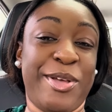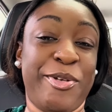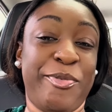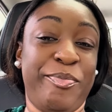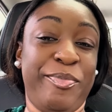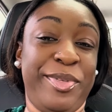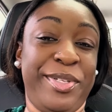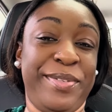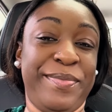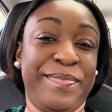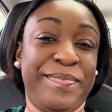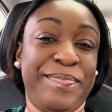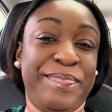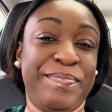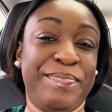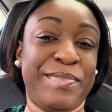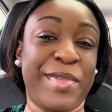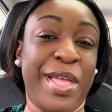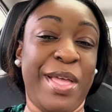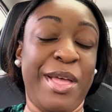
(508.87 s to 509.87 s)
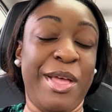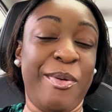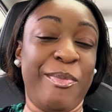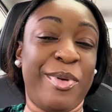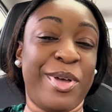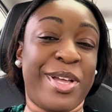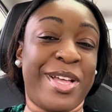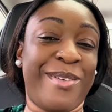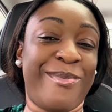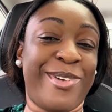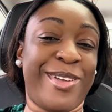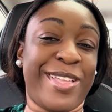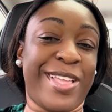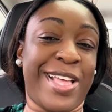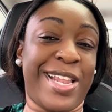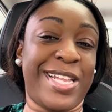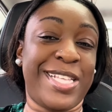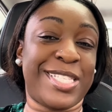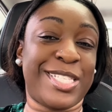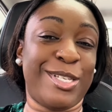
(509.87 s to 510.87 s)
Help me. But come on,
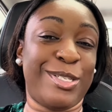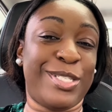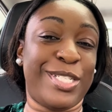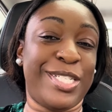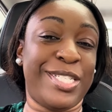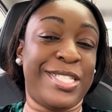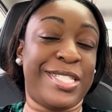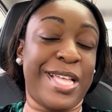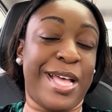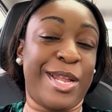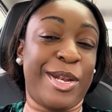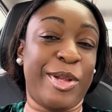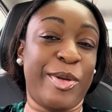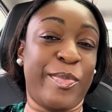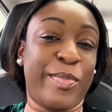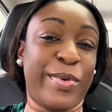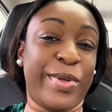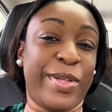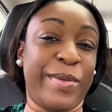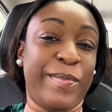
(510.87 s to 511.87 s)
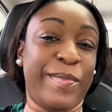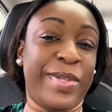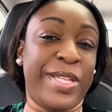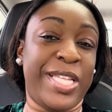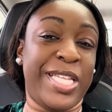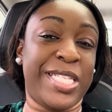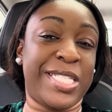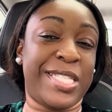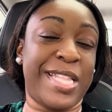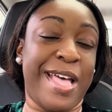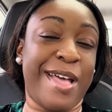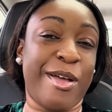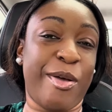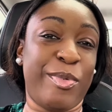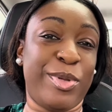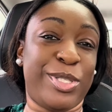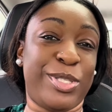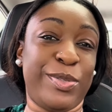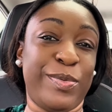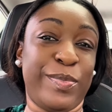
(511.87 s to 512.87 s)
y'all, let's go to this doctor appointment. It's not
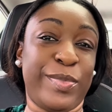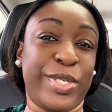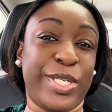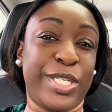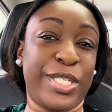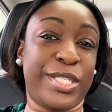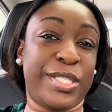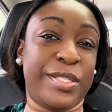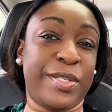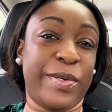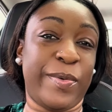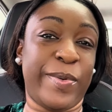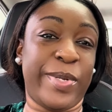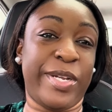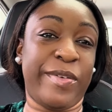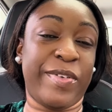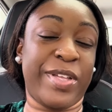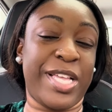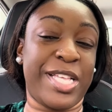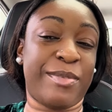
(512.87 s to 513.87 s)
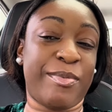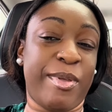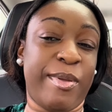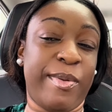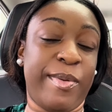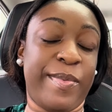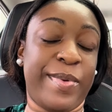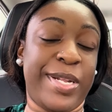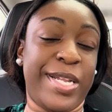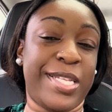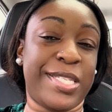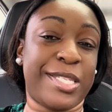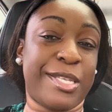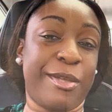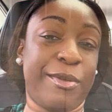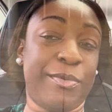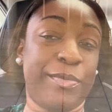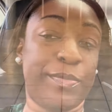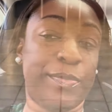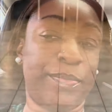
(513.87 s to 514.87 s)
gonna be too much or whatever case may be, but
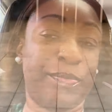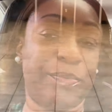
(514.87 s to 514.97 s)
let's go.